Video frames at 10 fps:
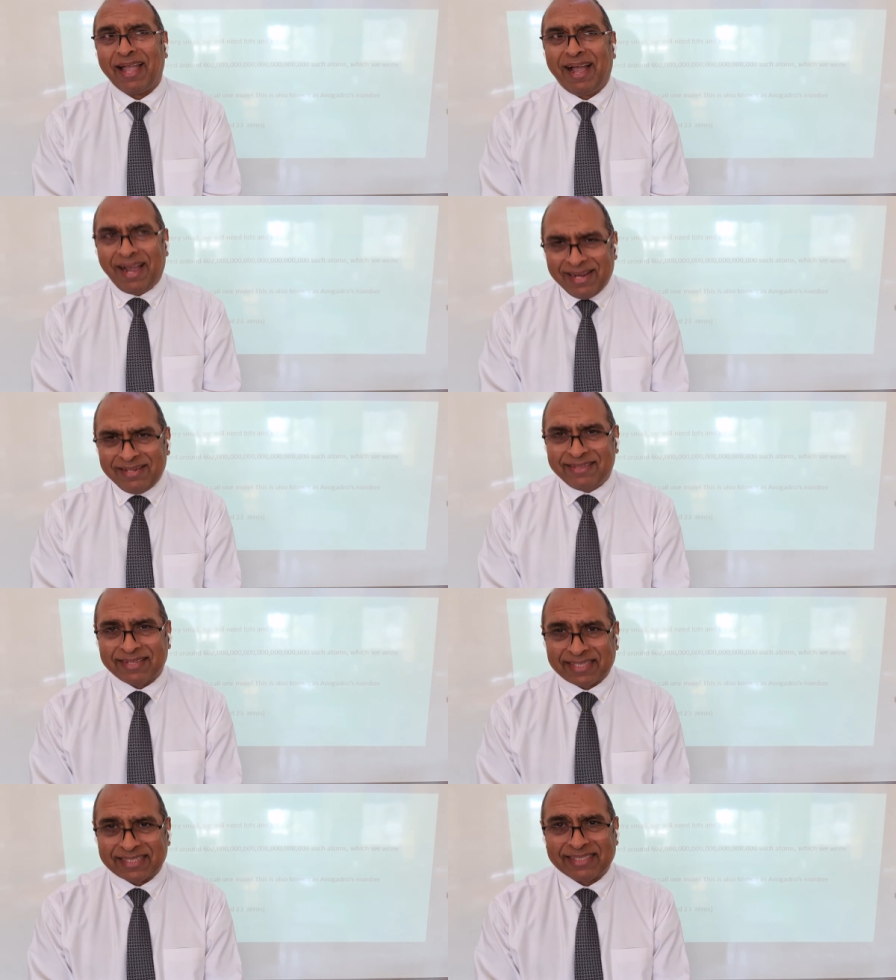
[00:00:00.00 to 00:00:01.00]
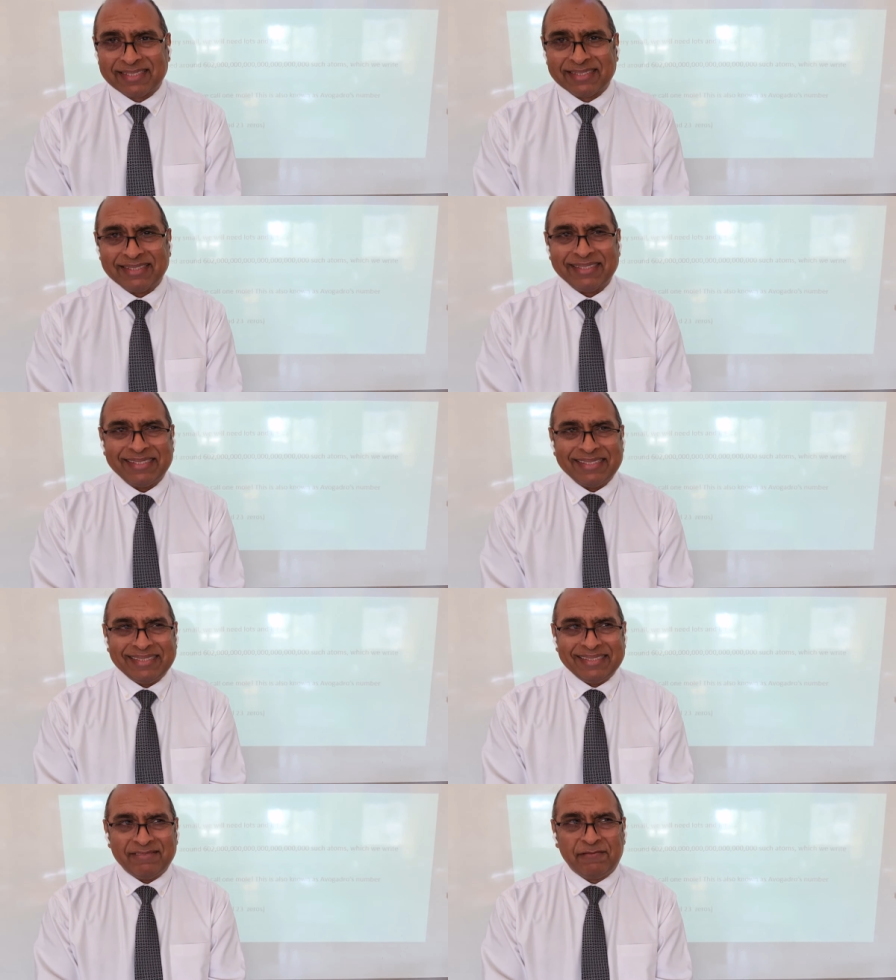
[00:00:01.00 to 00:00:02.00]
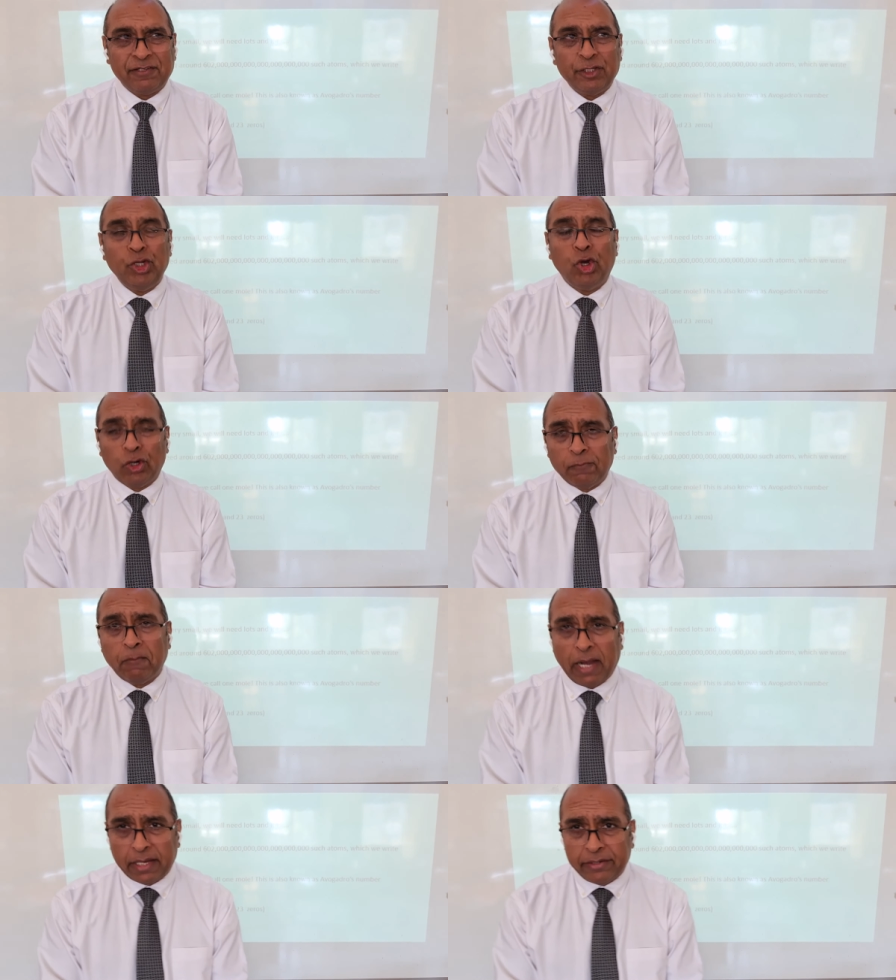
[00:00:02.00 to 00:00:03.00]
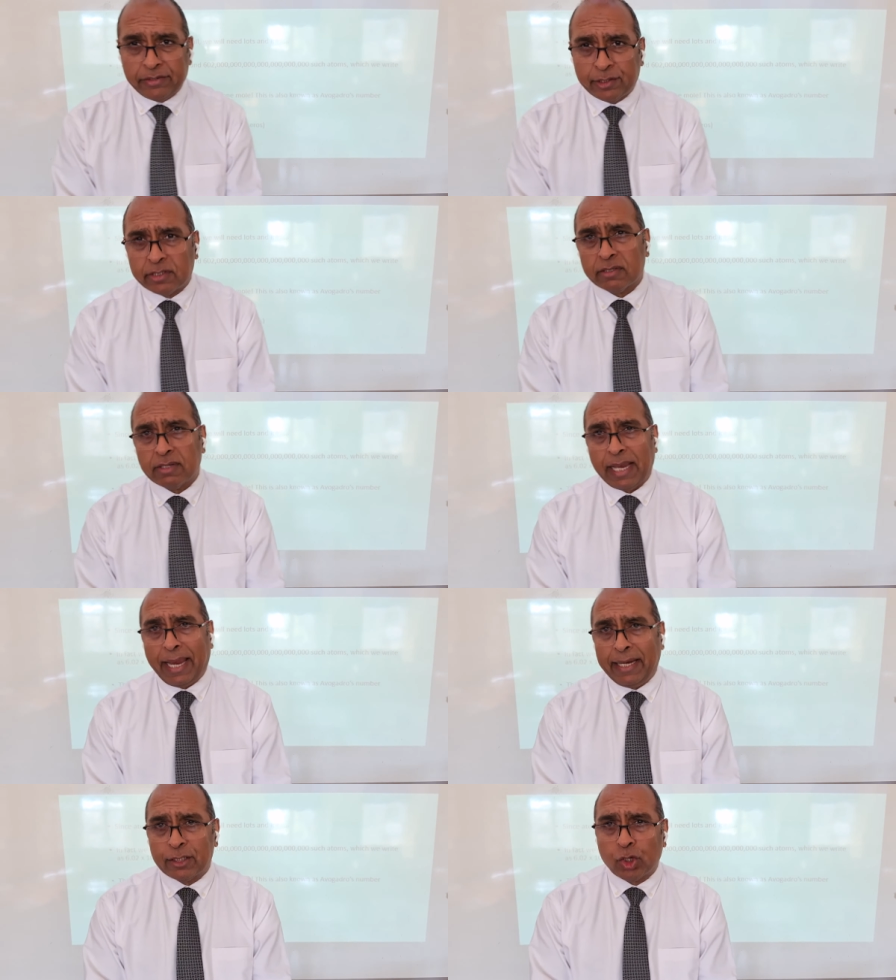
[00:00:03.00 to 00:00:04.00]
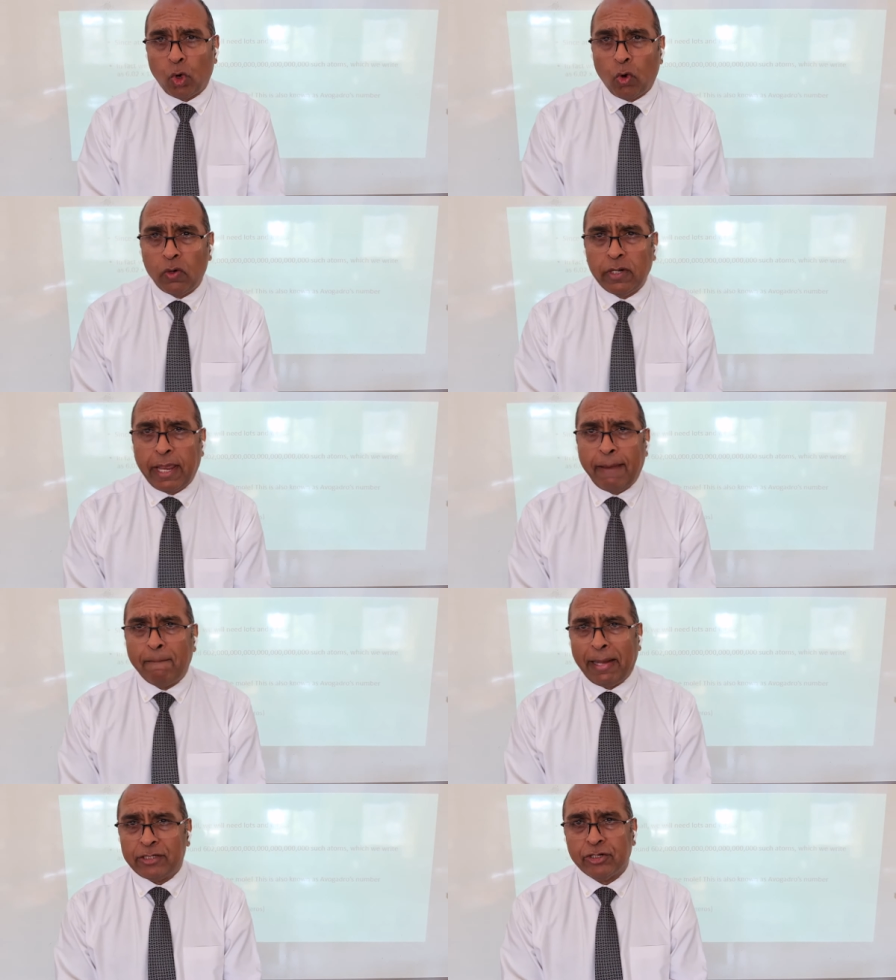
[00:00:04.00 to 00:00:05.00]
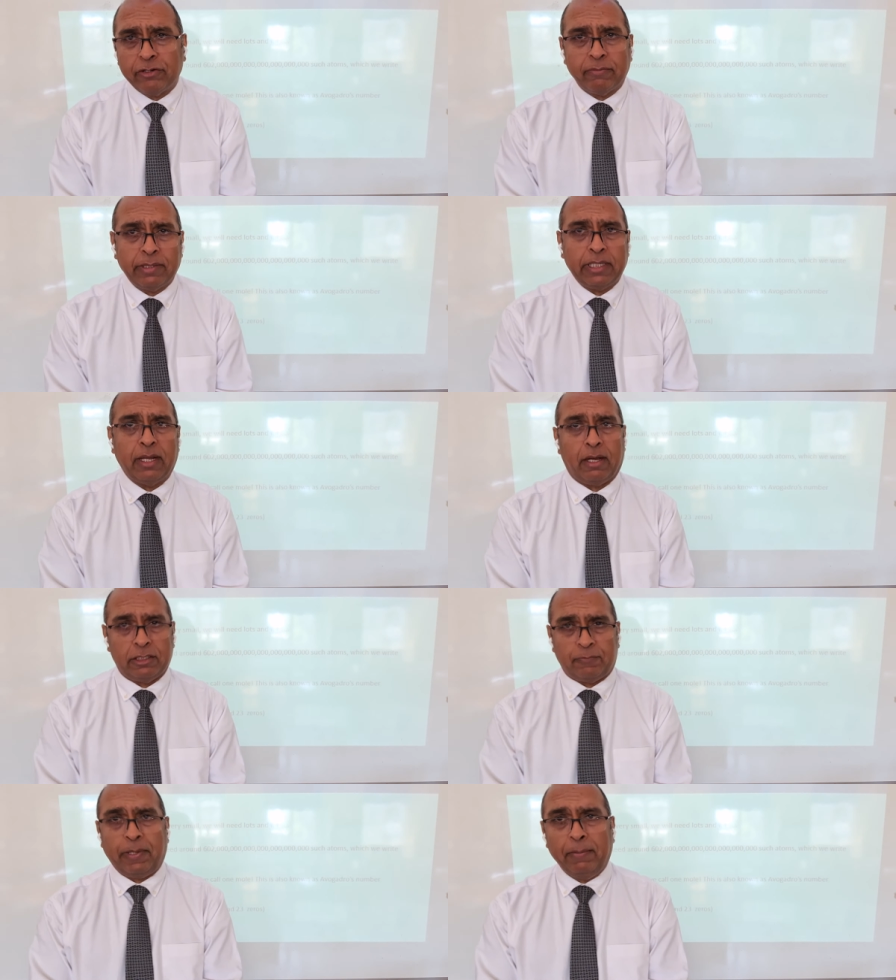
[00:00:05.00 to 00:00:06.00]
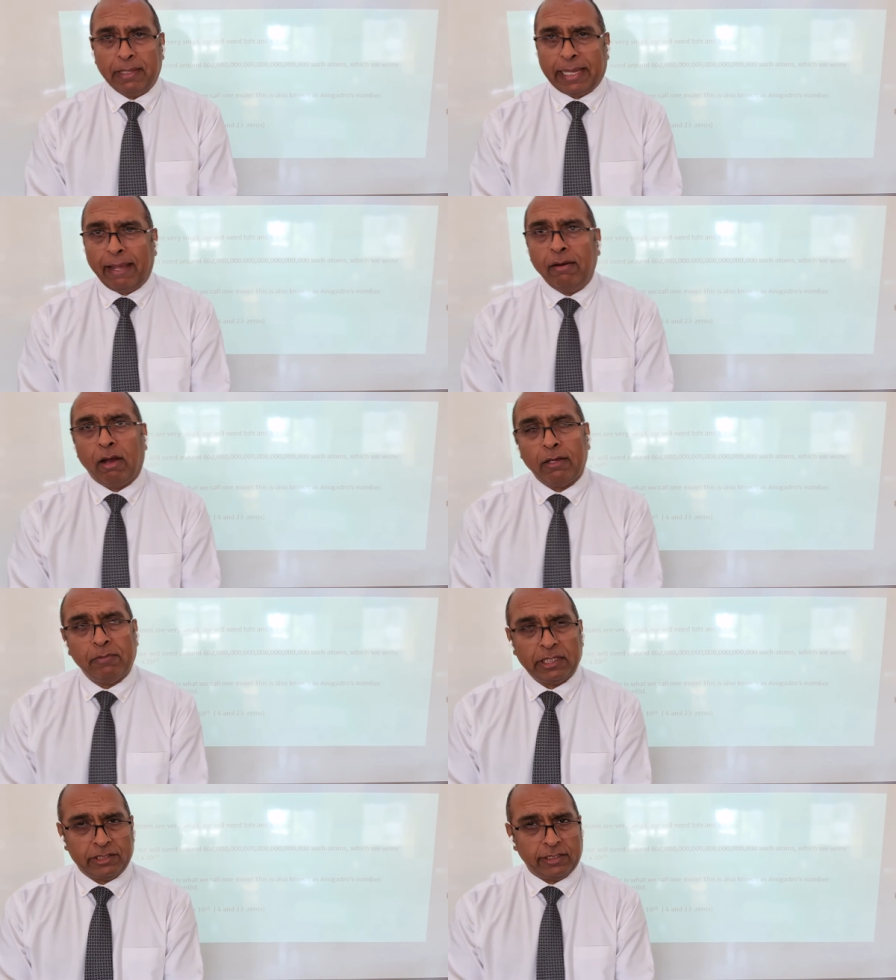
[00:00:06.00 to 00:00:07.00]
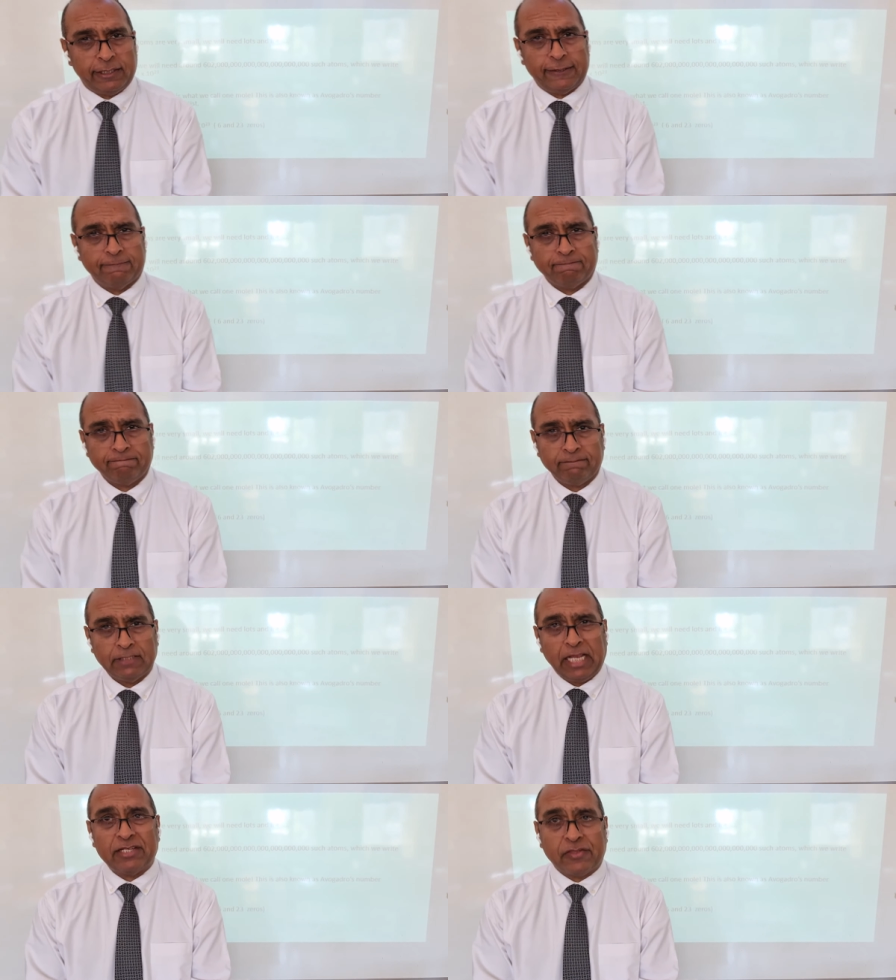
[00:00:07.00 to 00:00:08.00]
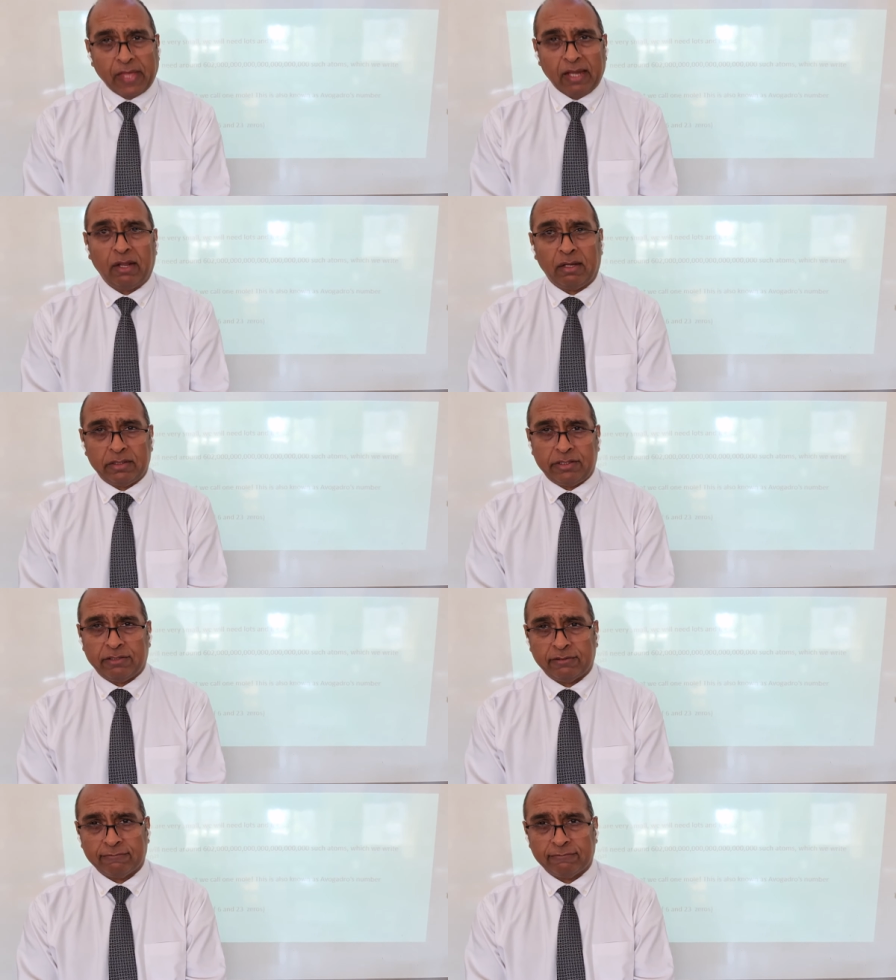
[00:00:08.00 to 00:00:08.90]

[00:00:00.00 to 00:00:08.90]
I think for young minds it's unimaginably large. People cannot imagine it. It's that large.